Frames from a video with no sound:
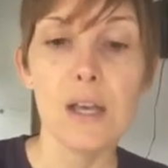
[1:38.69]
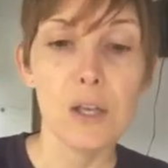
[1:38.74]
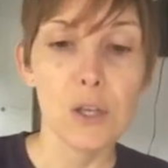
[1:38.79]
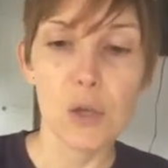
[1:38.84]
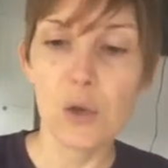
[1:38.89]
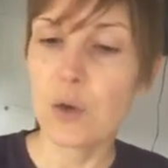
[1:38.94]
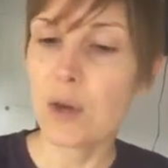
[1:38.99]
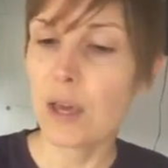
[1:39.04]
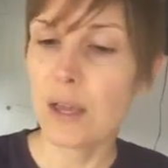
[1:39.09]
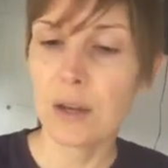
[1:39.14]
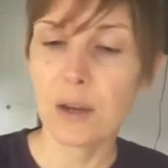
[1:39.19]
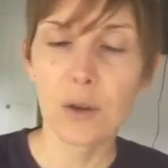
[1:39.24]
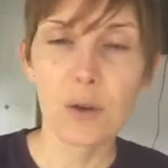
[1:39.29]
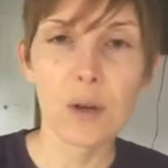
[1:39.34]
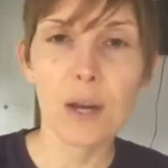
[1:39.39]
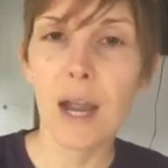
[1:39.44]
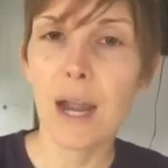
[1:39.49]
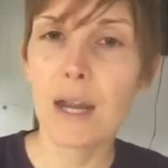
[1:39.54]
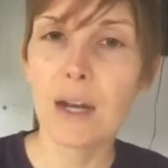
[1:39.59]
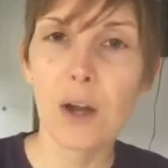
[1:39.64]
You can
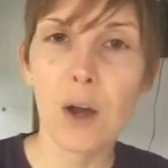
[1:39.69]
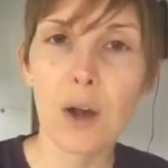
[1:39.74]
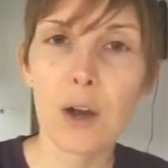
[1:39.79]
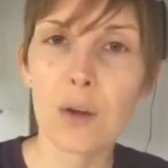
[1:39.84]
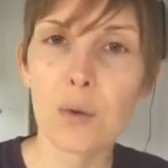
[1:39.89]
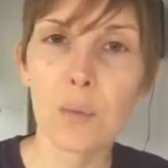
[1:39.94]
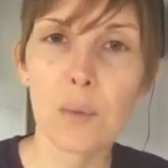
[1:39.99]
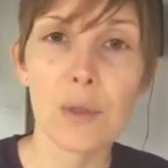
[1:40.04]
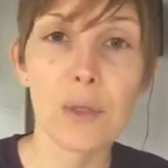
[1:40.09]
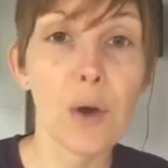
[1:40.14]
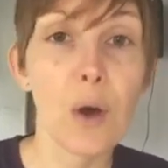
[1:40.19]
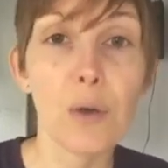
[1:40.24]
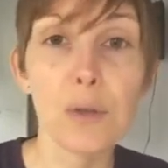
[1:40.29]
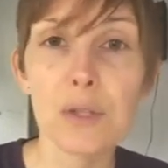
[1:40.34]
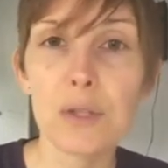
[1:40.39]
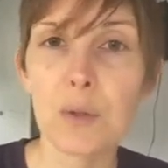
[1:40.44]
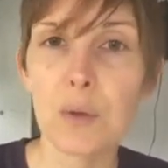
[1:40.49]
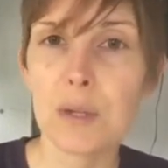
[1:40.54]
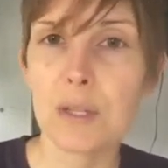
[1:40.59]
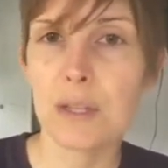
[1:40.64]
create art with all
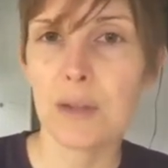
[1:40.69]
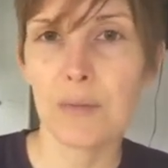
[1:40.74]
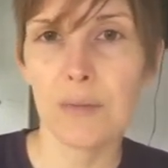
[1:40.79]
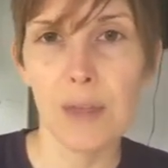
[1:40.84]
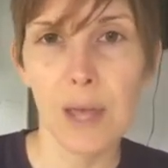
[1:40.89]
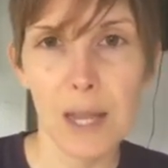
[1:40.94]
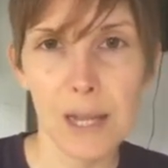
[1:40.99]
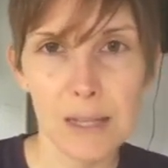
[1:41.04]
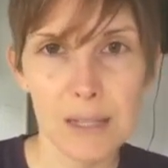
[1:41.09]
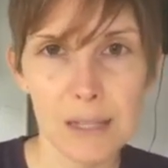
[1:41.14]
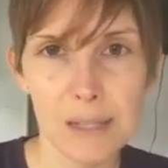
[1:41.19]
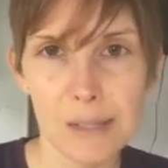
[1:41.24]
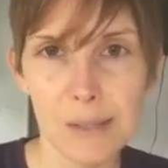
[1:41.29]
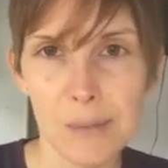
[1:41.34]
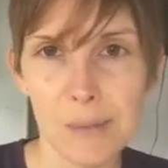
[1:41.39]
sorts of things.